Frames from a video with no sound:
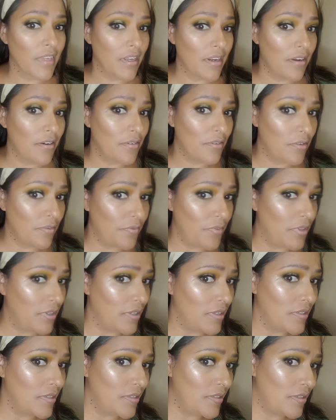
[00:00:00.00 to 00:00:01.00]
I don't know if you
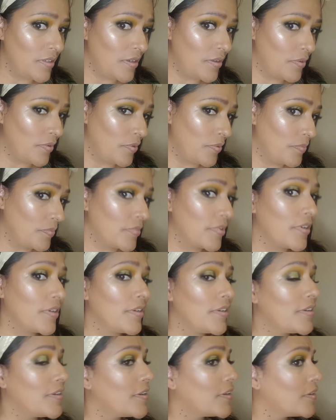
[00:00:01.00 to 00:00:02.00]
can see. Oh, there
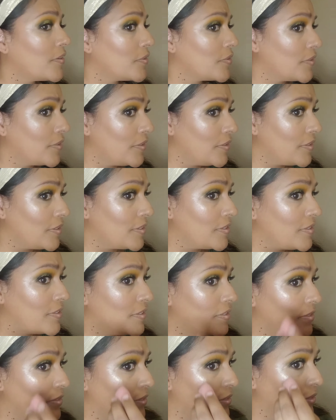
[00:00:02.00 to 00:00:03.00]
you go. There you can
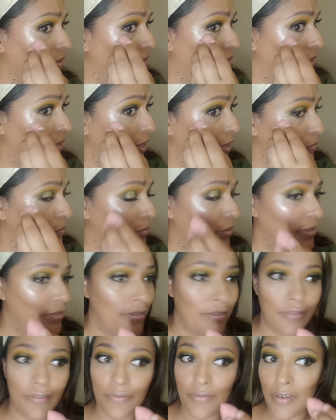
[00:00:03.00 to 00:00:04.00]
see that
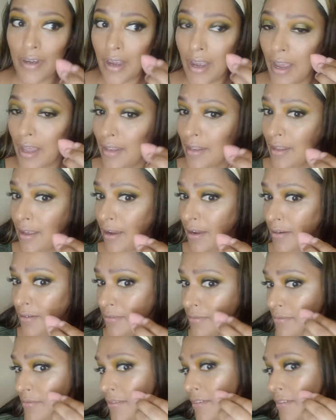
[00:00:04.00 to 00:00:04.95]
beautiful highlight.